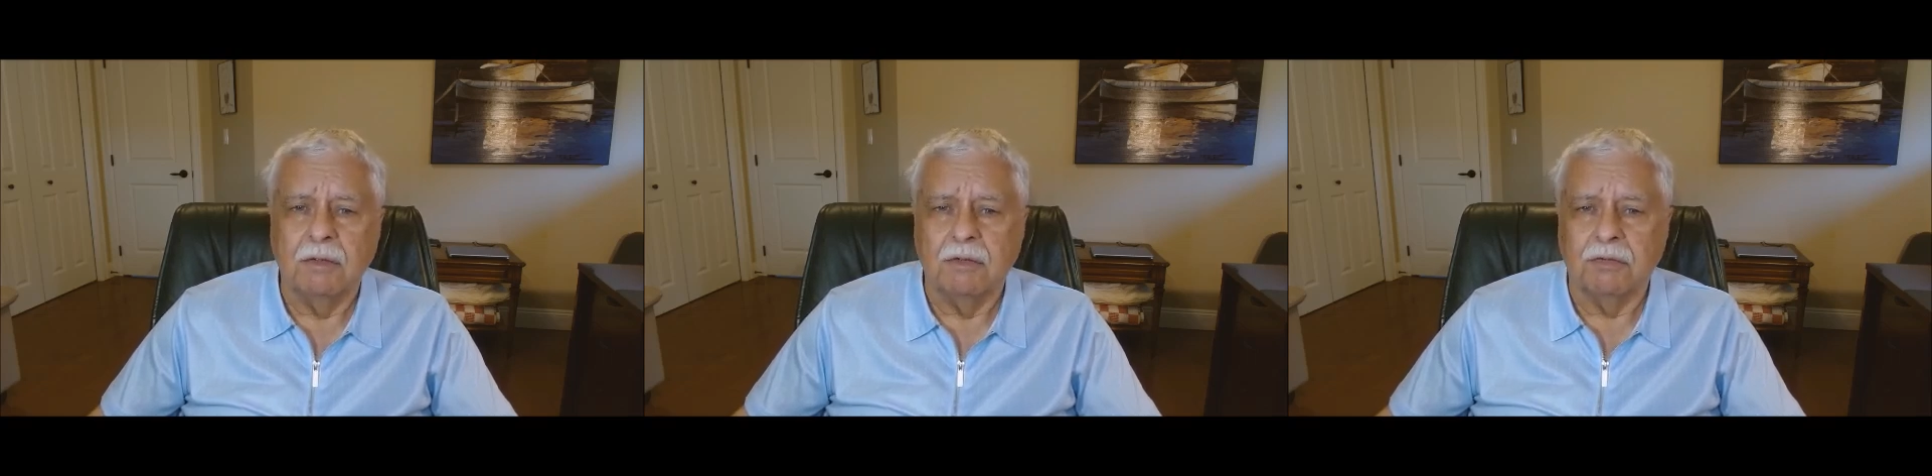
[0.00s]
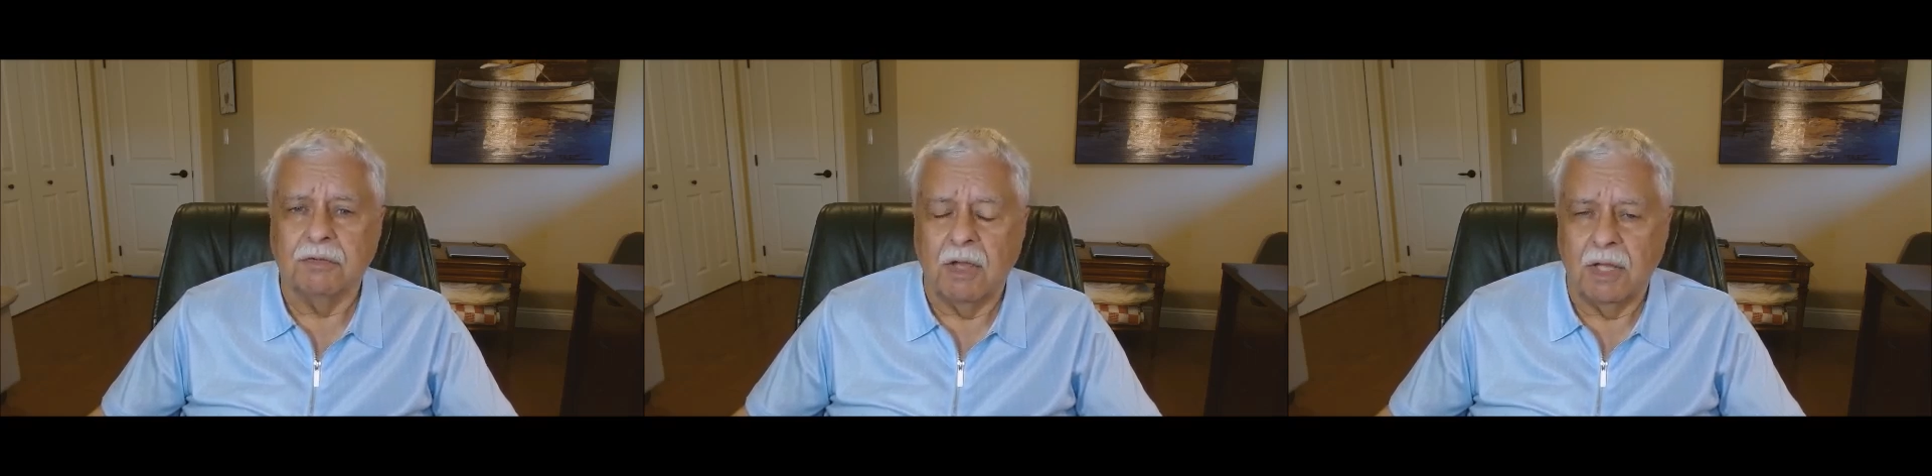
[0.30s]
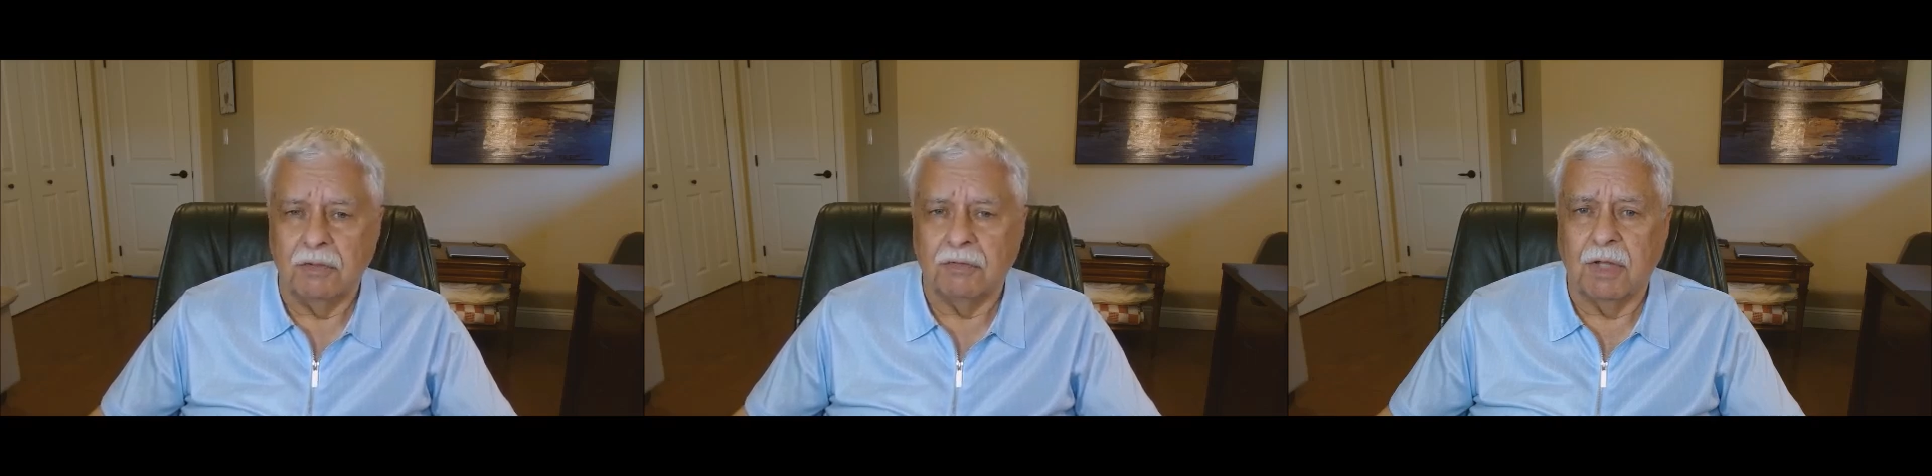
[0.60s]

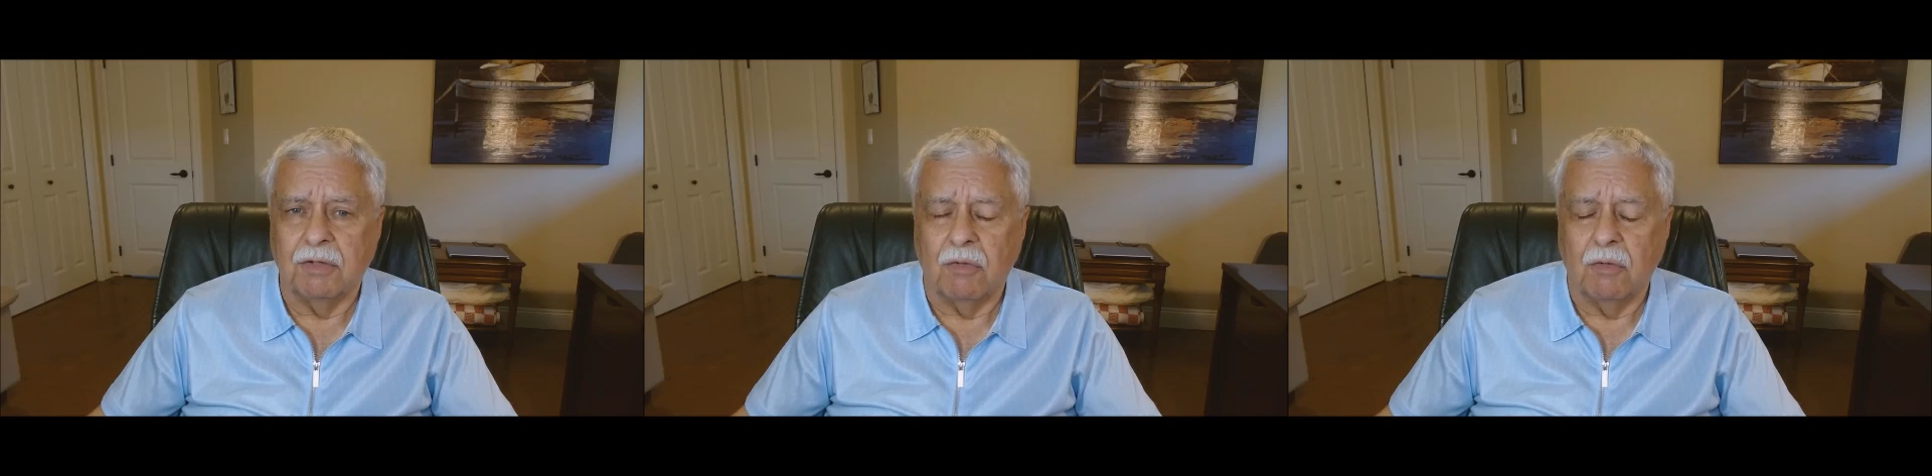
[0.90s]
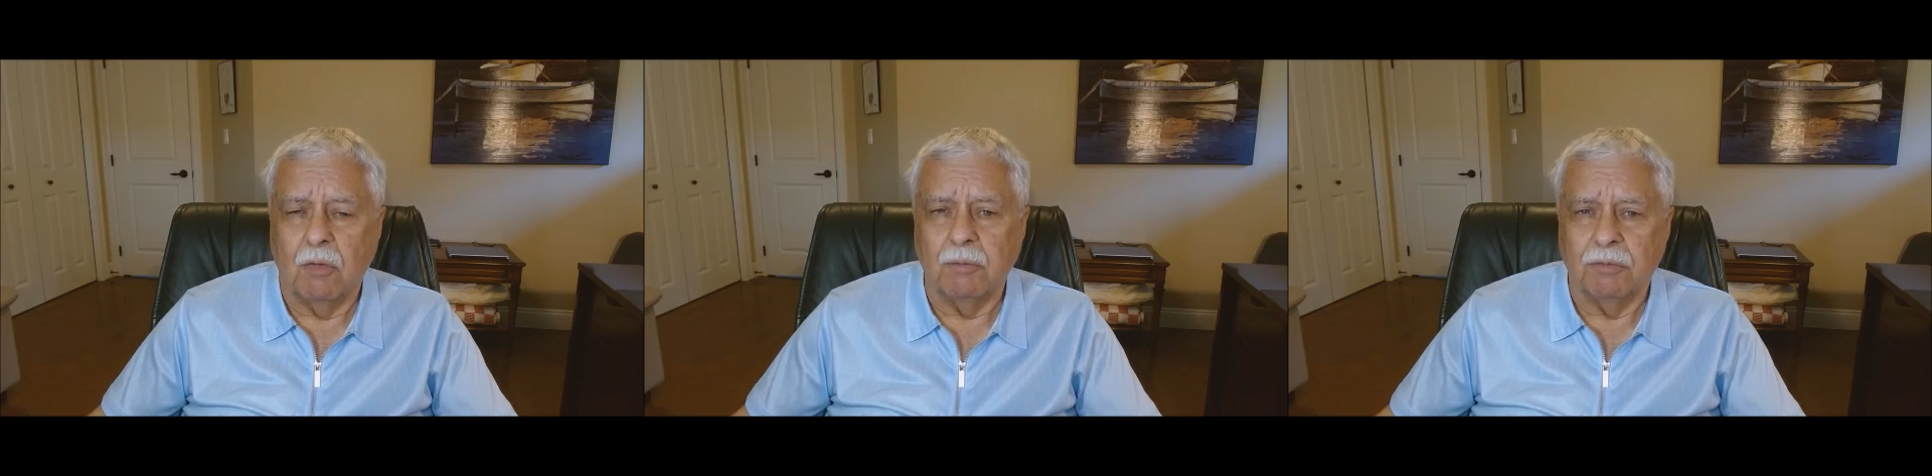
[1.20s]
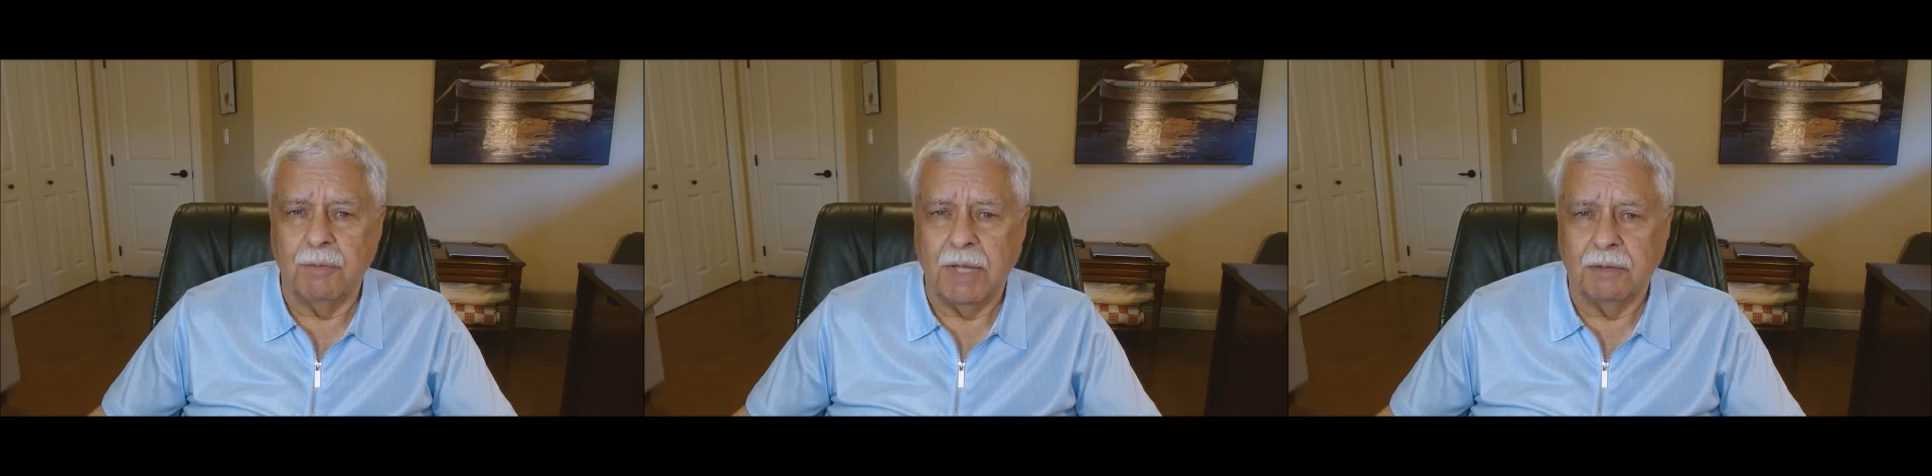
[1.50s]
disguised as a
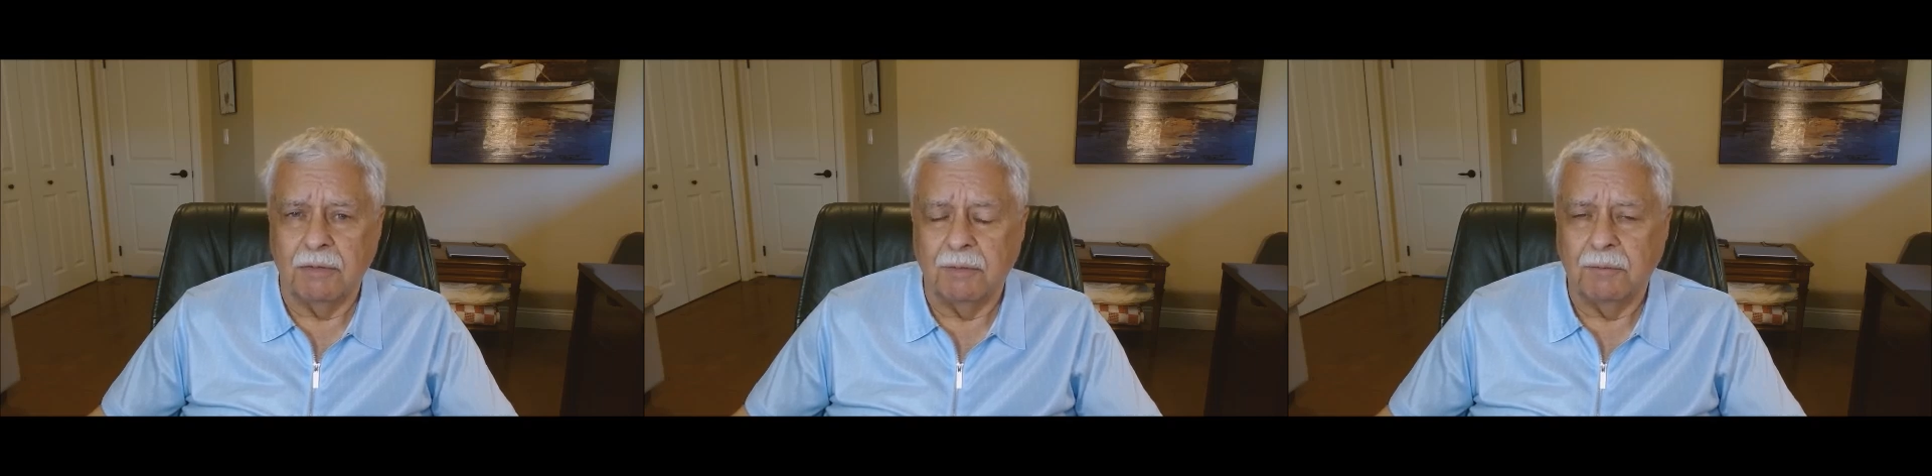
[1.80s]
homeless man.